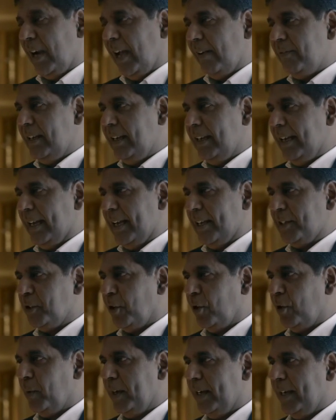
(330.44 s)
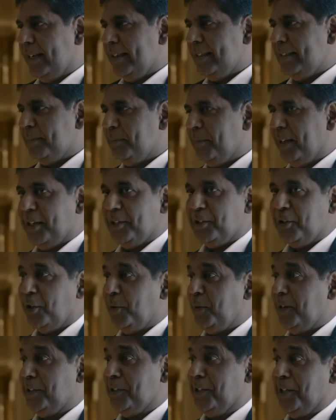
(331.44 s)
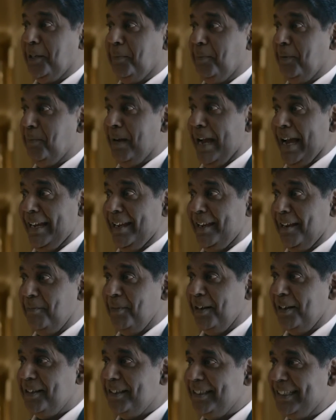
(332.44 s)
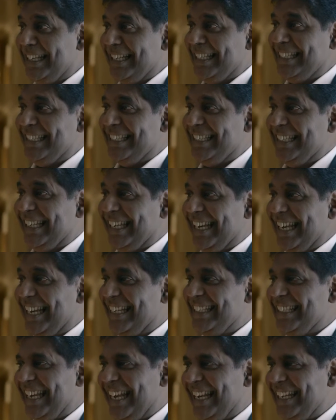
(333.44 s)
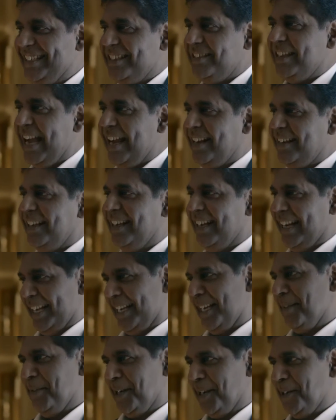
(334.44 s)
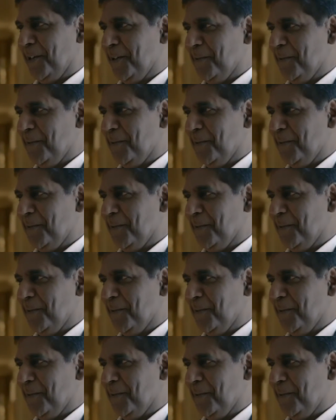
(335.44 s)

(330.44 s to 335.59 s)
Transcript: traveling as always, but it's always good to be back here because this is exactly like coming